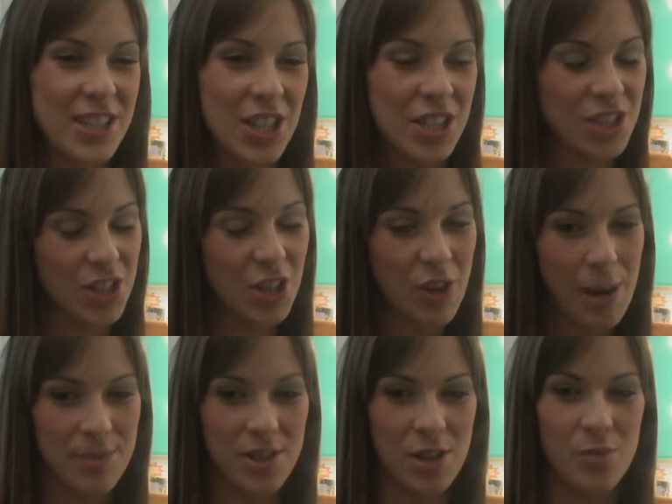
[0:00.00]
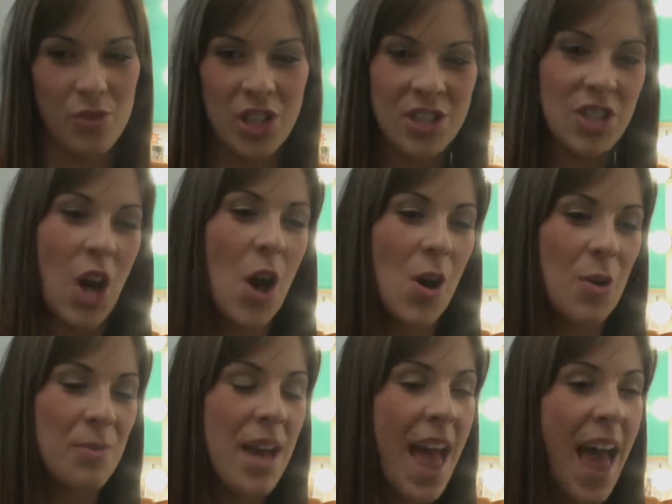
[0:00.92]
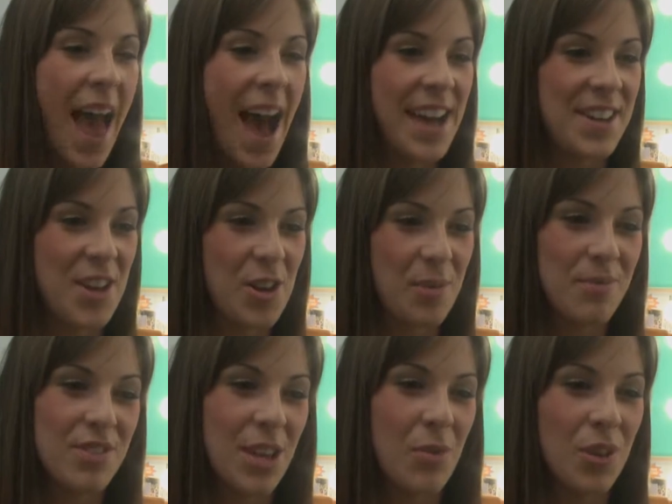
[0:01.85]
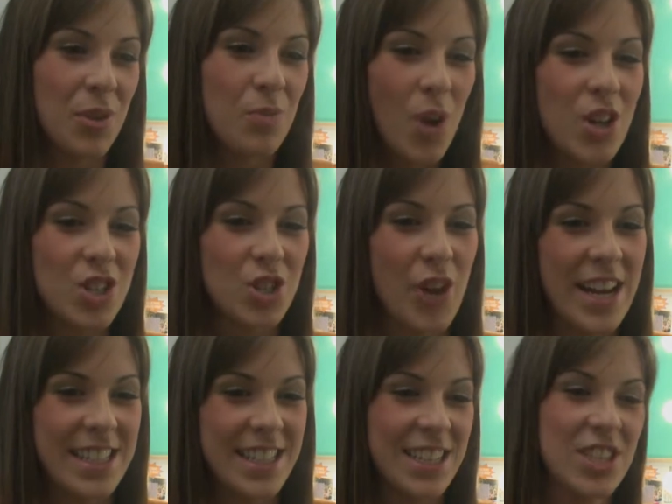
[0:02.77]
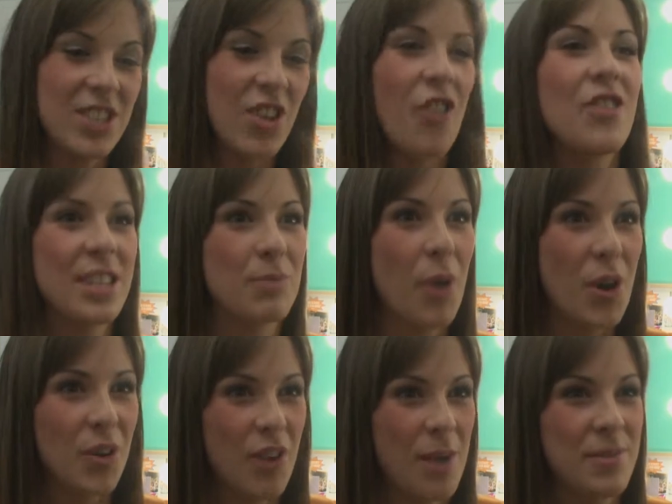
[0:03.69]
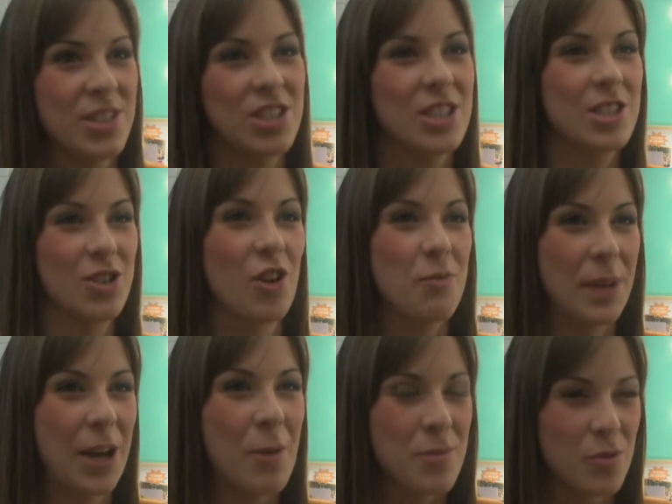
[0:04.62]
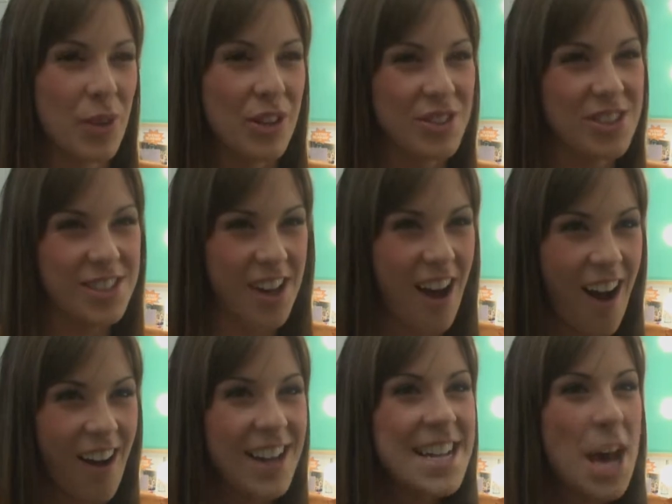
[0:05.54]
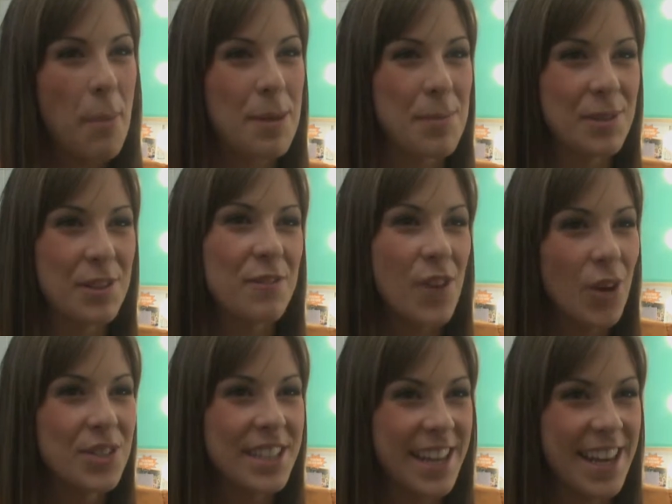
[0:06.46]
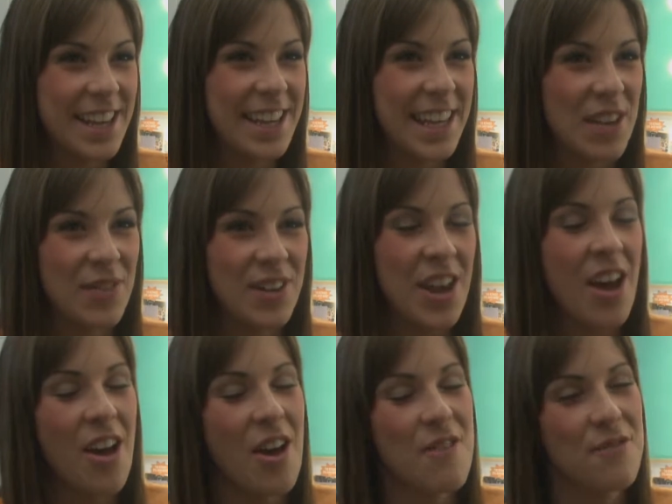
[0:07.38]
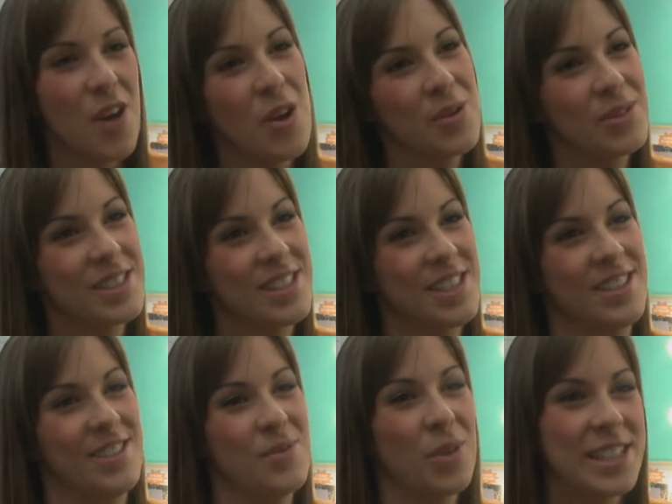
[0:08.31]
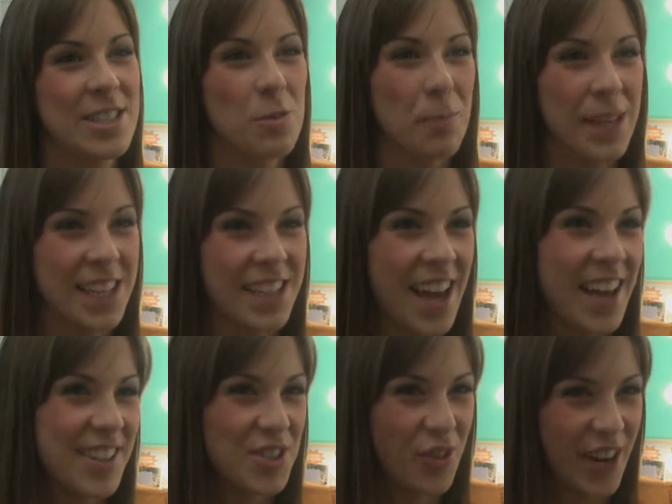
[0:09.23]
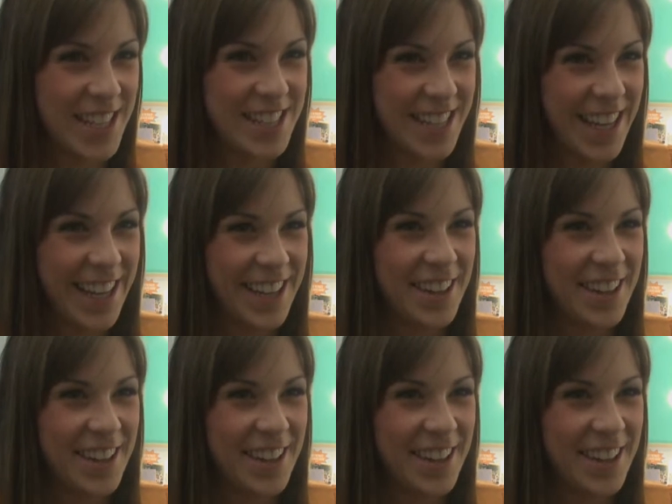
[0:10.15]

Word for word: She, she grabs them, runs home, and um, they want to watch Tracy, and she's on this programme and she's sort of become a real star. And people are phoning in and giving her votes and wanting to be like Tracy.